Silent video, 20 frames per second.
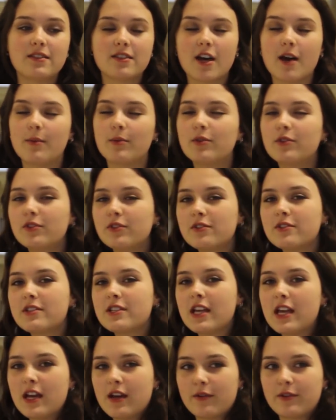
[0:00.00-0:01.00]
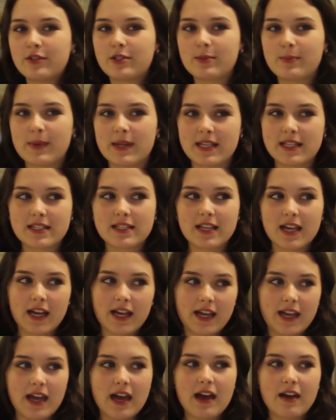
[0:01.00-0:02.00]
doubles, which means
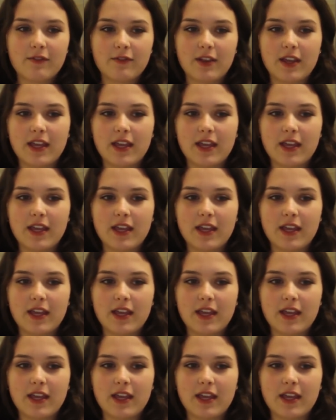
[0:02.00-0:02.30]
I have